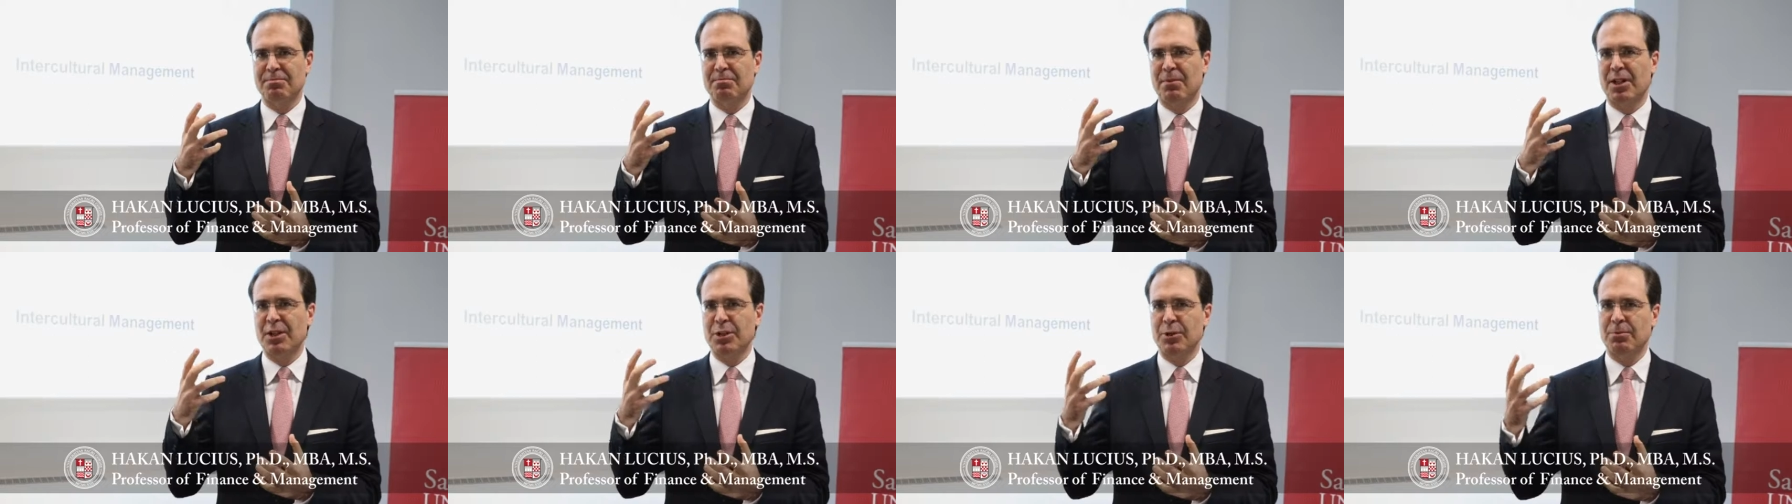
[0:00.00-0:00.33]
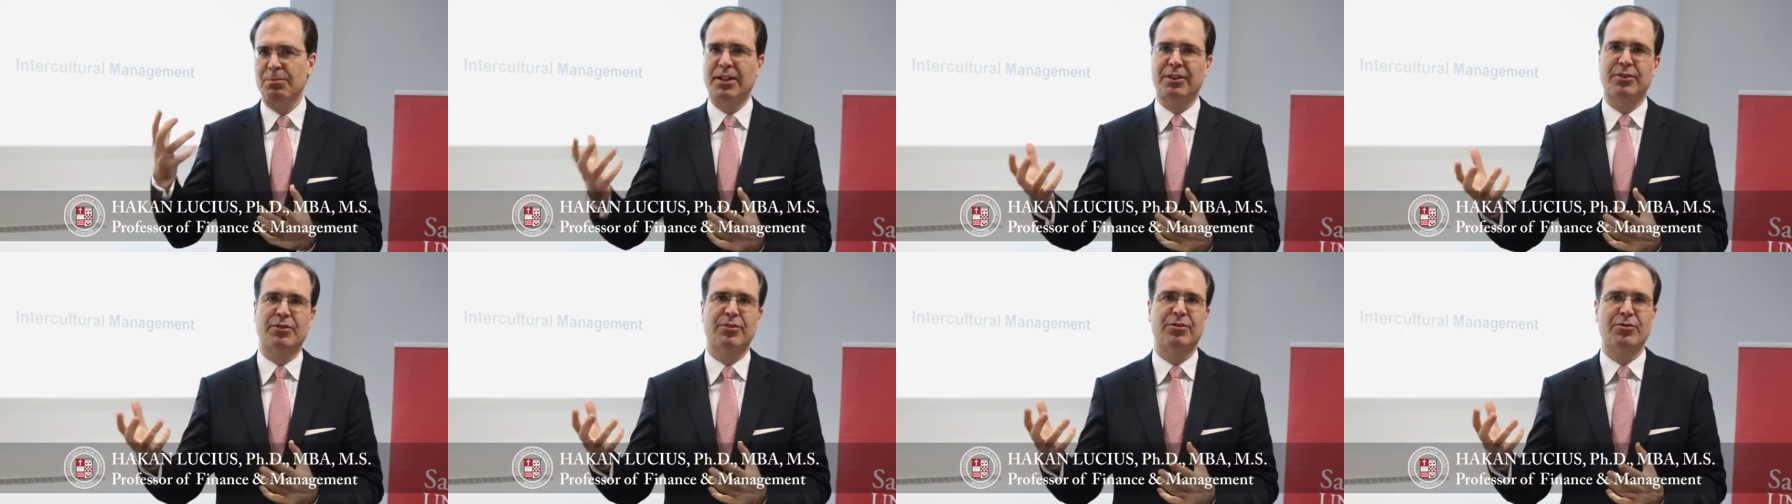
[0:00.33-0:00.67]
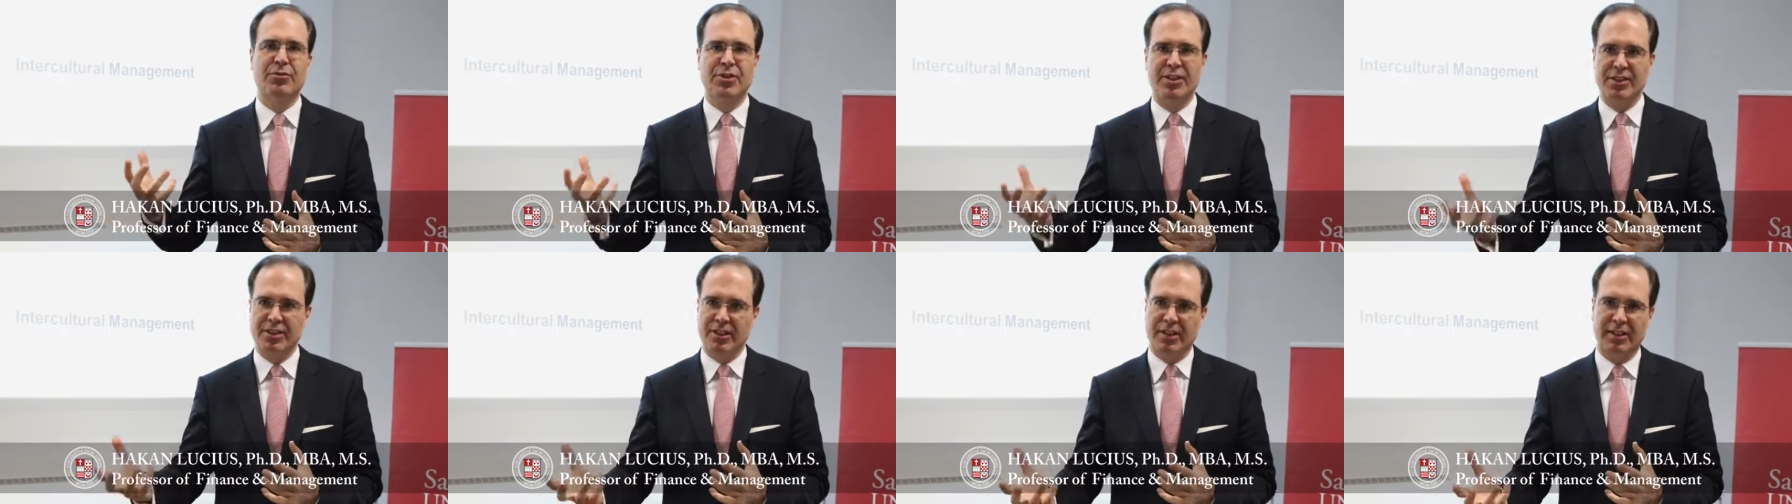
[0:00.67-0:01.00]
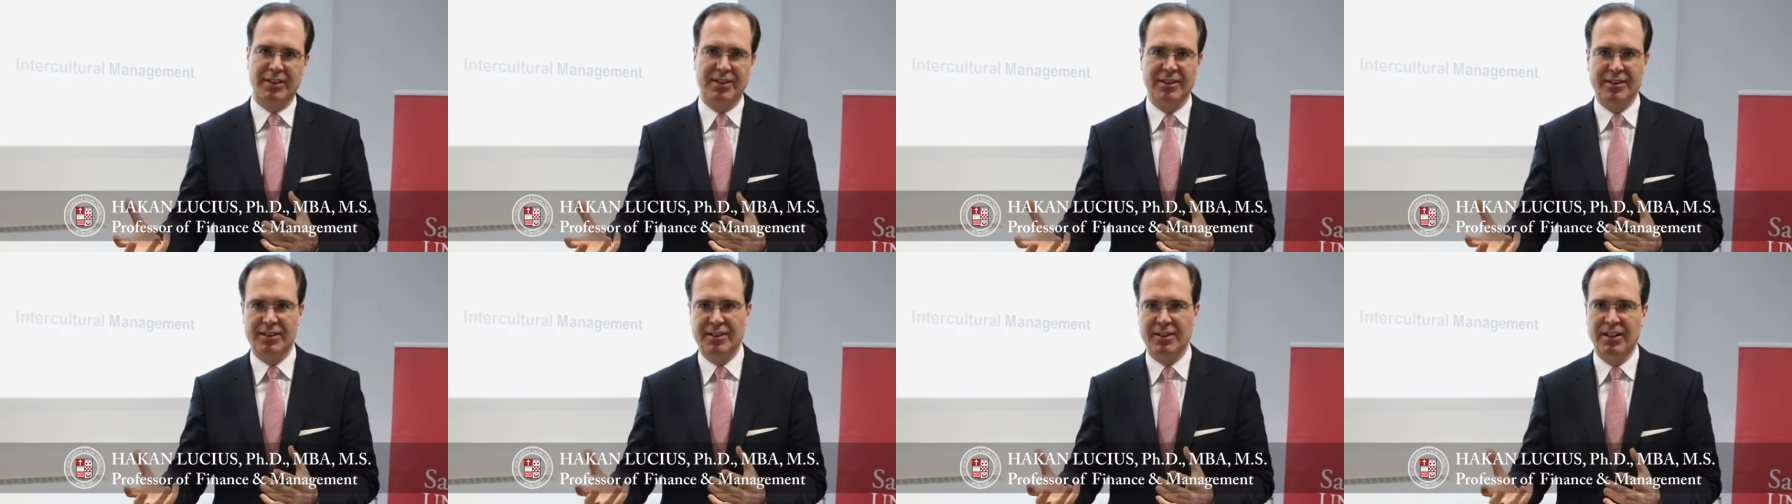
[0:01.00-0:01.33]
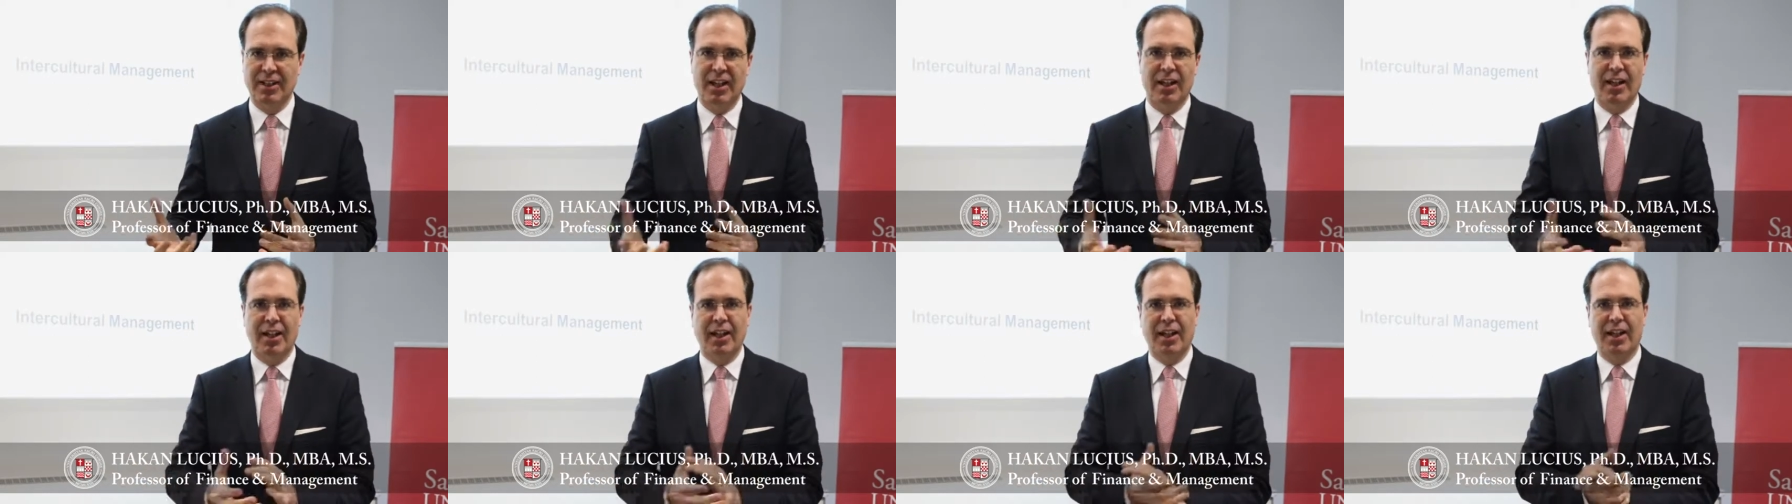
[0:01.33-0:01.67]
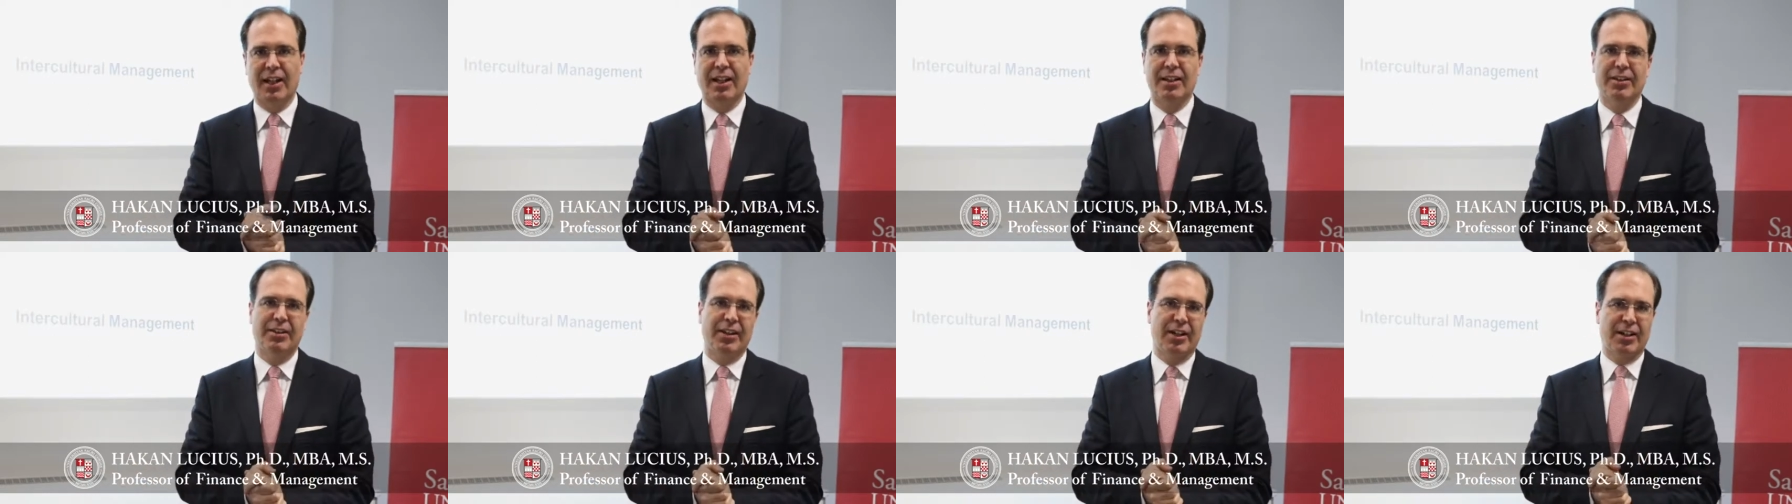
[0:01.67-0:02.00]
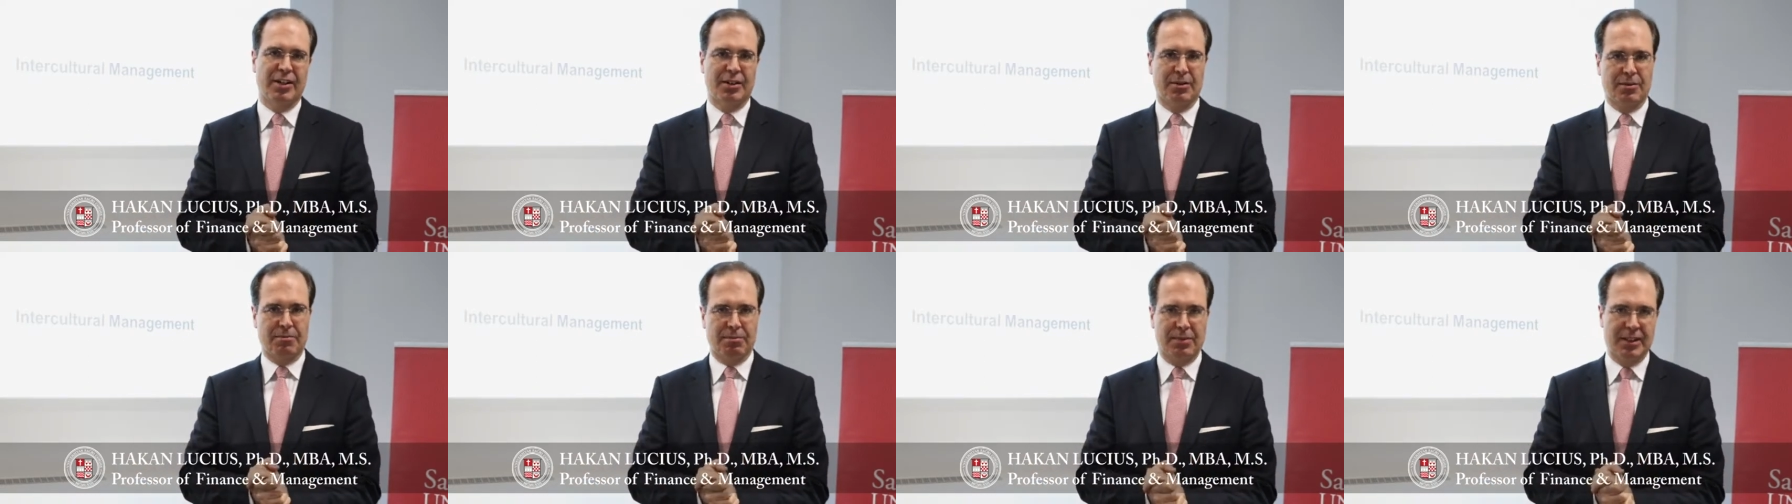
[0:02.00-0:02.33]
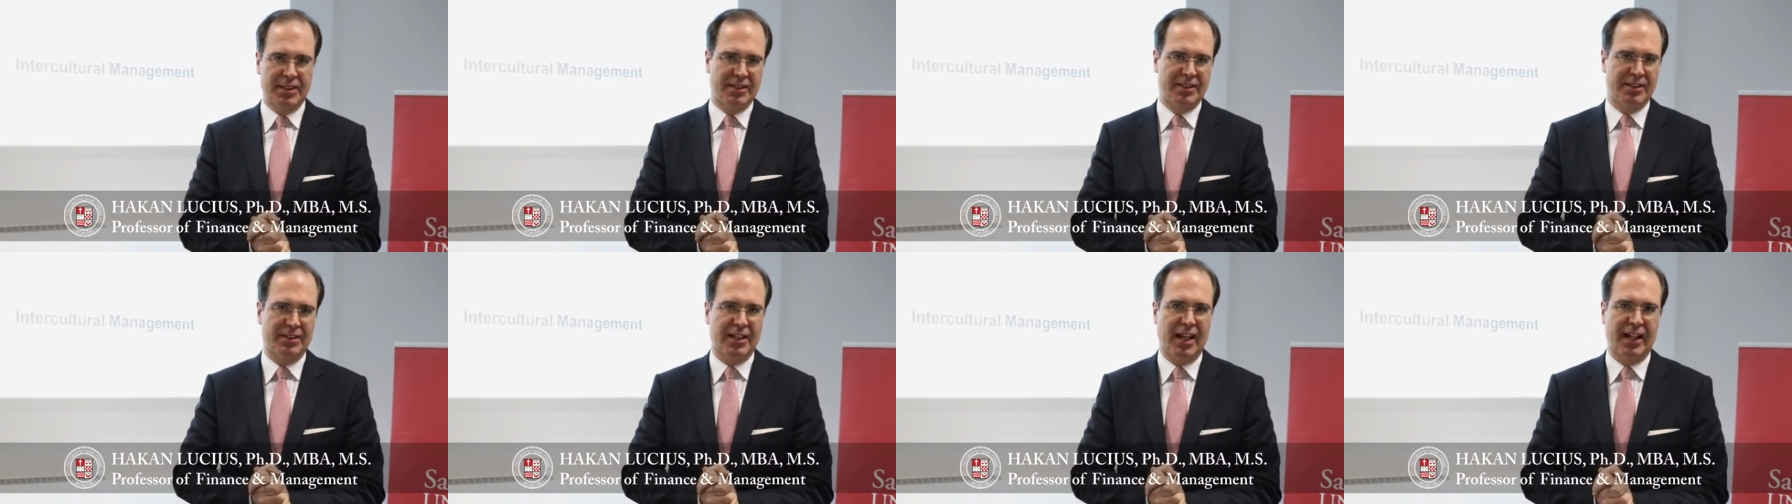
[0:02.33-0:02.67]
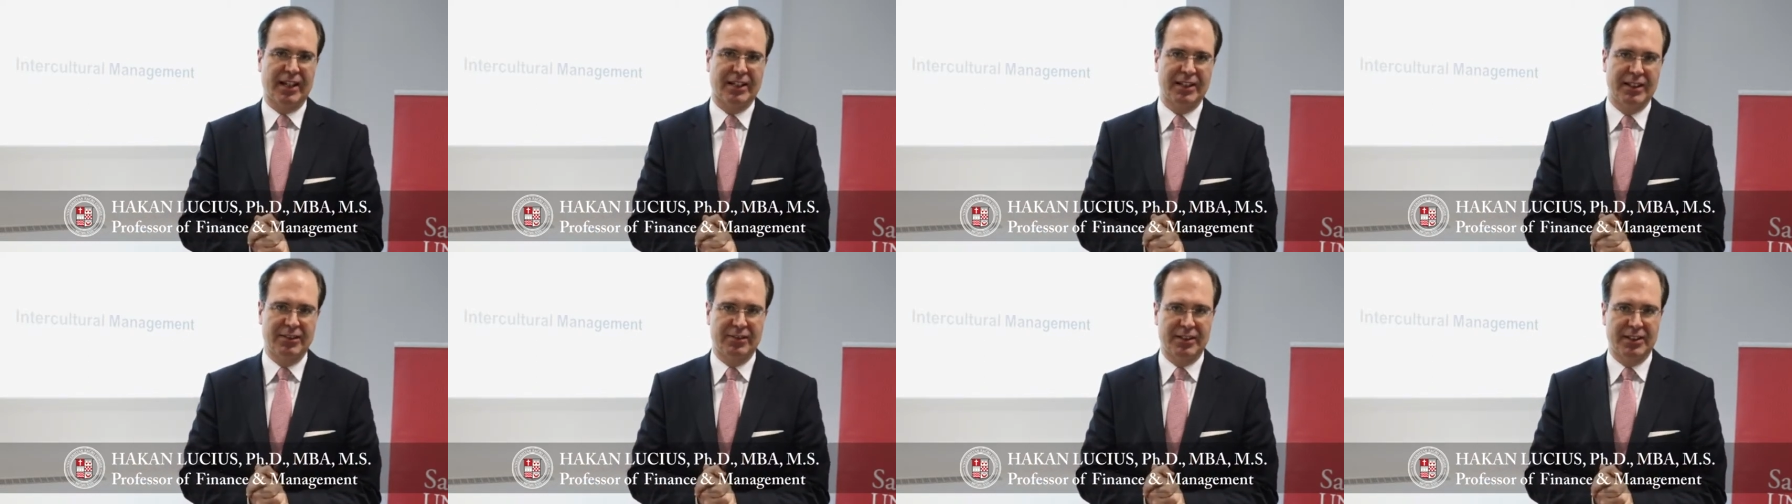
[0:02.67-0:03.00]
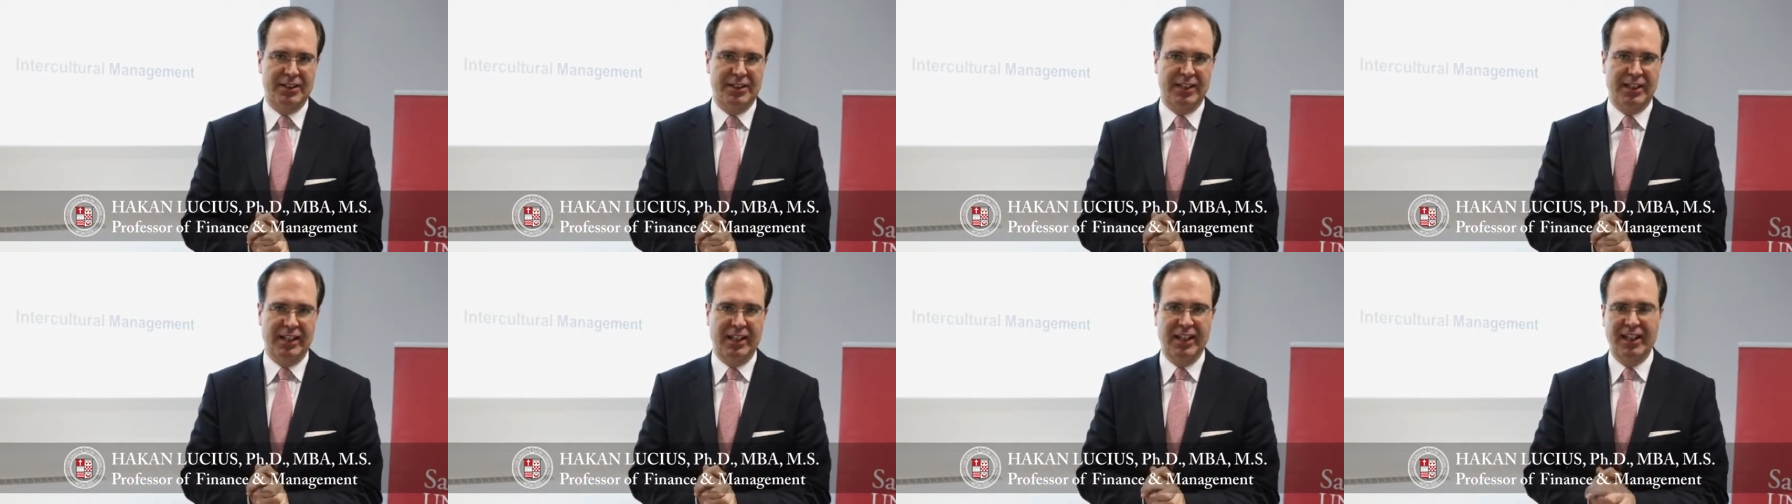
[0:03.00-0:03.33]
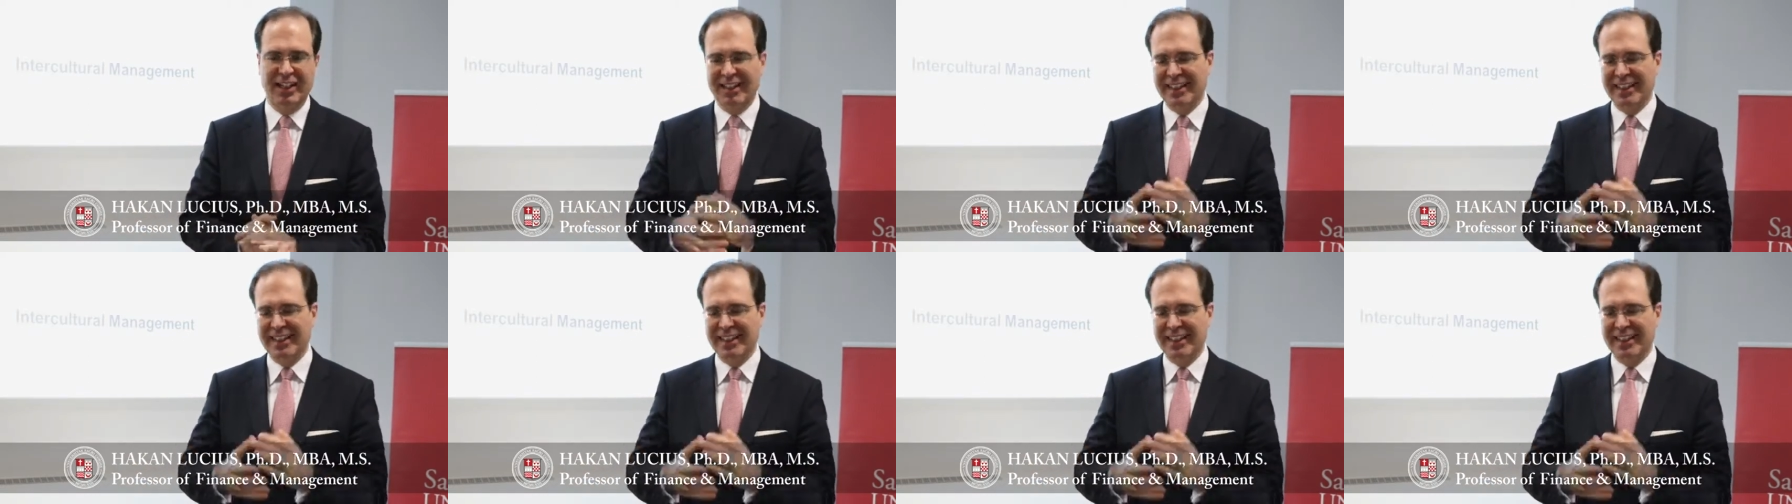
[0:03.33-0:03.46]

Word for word: much better results in their business activity,